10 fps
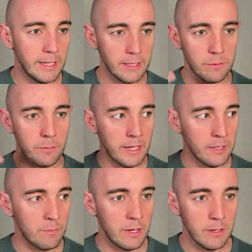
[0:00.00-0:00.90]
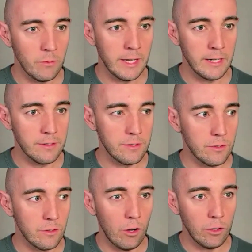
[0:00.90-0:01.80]
I expand my awareness
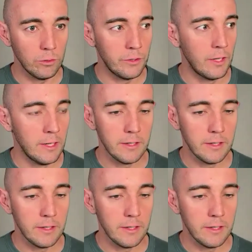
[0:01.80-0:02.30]
to hold